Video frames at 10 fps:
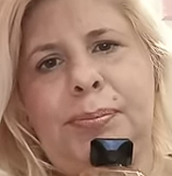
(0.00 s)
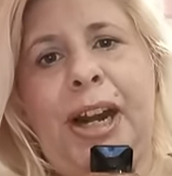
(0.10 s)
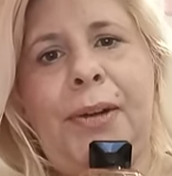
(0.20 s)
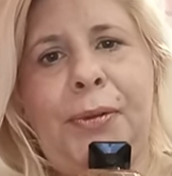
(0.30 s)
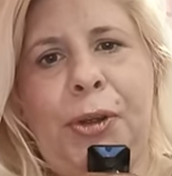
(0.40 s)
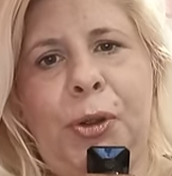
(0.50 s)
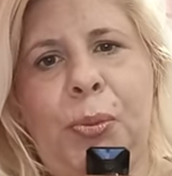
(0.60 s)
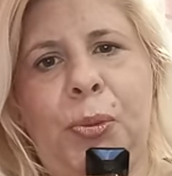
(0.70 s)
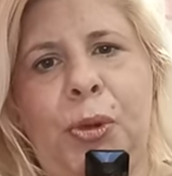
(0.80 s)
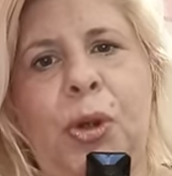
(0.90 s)

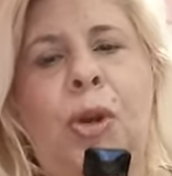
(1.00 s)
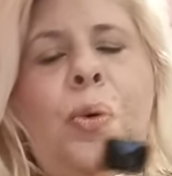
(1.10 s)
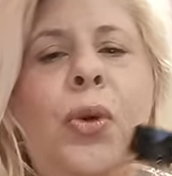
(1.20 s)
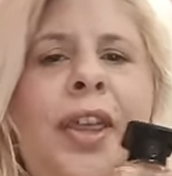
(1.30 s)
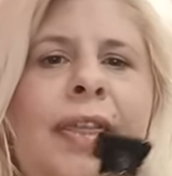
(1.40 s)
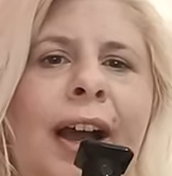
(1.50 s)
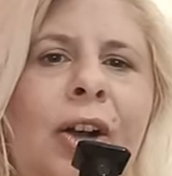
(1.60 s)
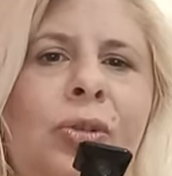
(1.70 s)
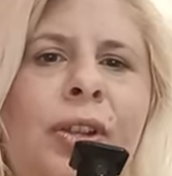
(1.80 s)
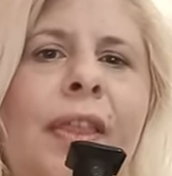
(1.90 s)
perfume
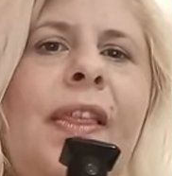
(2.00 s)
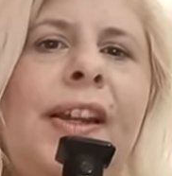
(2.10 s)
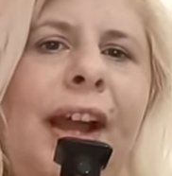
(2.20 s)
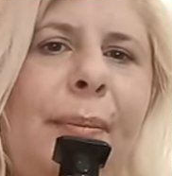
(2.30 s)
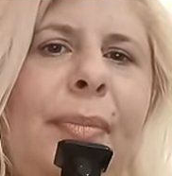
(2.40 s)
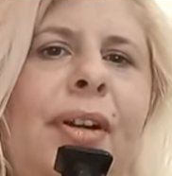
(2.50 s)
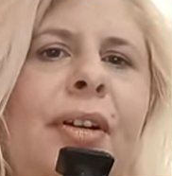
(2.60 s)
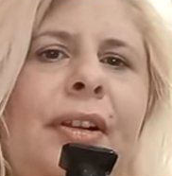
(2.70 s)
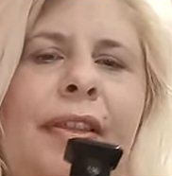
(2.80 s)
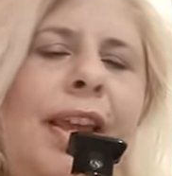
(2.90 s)
without the
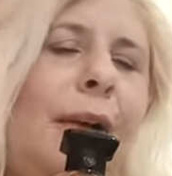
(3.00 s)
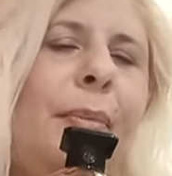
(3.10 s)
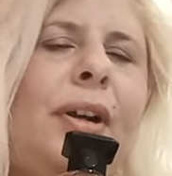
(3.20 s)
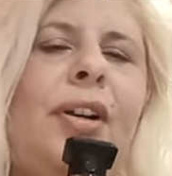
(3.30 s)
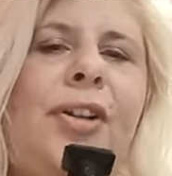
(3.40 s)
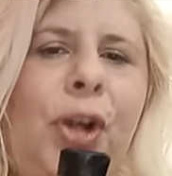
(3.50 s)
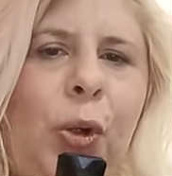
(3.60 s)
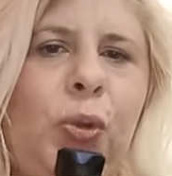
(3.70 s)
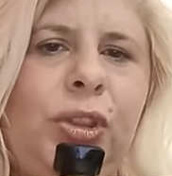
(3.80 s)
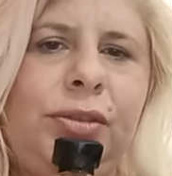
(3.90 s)
number, the amber
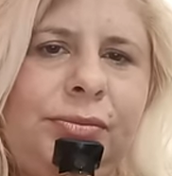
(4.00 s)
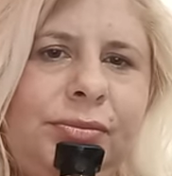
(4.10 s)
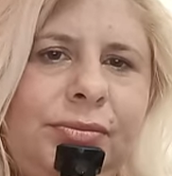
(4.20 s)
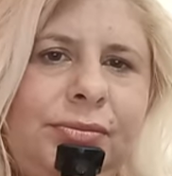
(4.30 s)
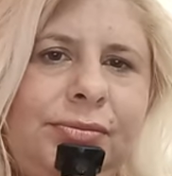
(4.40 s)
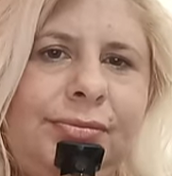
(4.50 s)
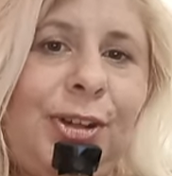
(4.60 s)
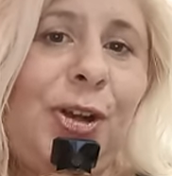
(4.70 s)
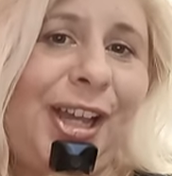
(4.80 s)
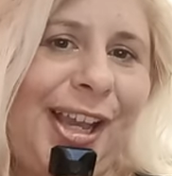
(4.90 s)
note.
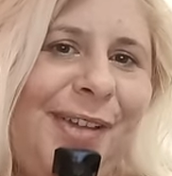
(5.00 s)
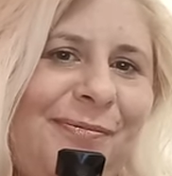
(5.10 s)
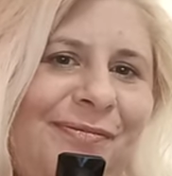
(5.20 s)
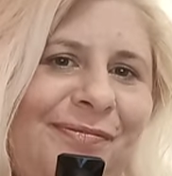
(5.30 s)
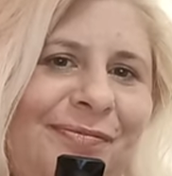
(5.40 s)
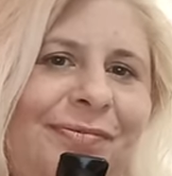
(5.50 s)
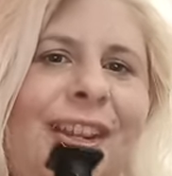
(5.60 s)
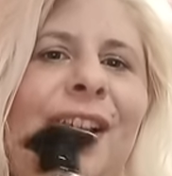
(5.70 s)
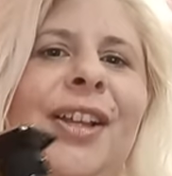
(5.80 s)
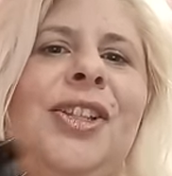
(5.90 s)
Okay?
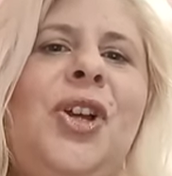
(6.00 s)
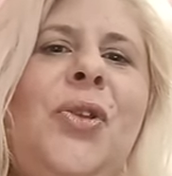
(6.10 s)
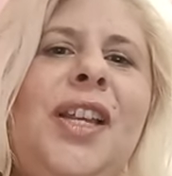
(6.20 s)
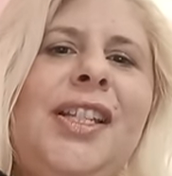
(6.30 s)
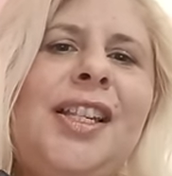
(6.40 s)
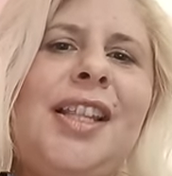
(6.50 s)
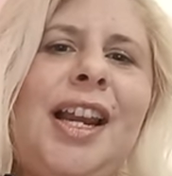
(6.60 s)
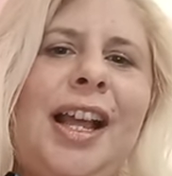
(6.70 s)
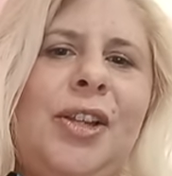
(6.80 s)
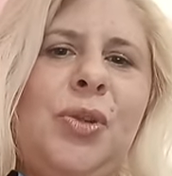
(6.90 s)
So this is
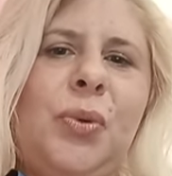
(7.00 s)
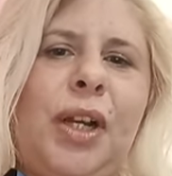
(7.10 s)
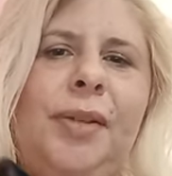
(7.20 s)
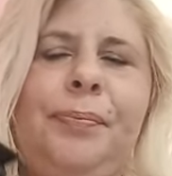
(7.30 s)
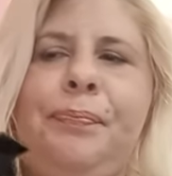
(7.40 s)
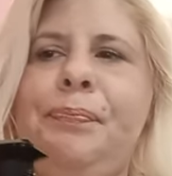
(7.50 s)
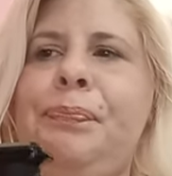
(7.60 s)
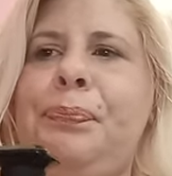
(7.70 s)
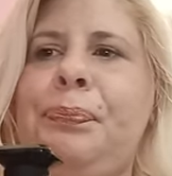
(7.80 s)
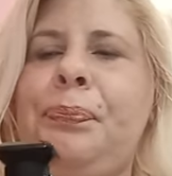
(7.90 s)
the last one.
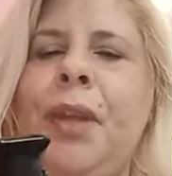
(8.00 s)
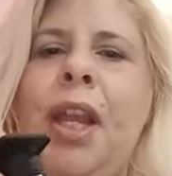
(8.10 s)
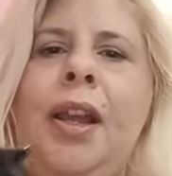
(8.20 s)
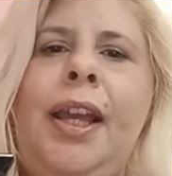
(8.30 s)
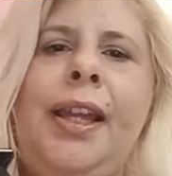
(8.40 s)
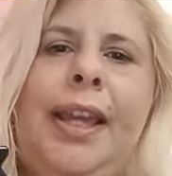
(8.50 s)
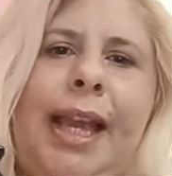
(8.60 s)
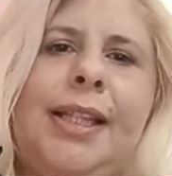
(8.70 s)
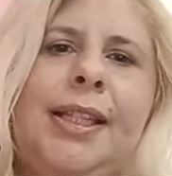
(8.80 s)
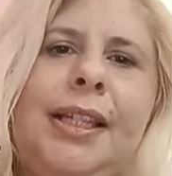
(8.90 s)

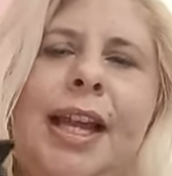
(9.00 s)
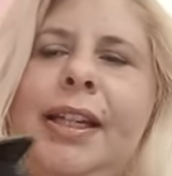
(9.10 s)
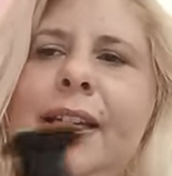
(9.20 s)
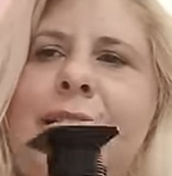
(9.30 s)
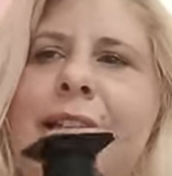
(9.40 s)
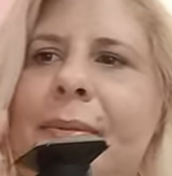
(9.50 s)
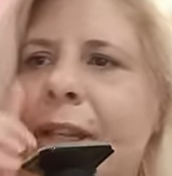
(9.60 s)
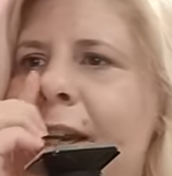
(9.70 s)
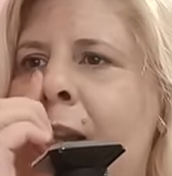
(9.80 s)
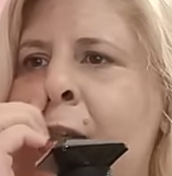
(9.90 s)
Yes, and
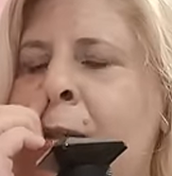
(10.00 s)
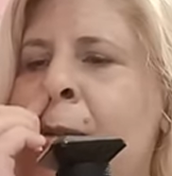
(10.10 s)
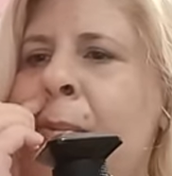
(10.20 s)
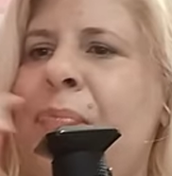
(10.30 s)
something else.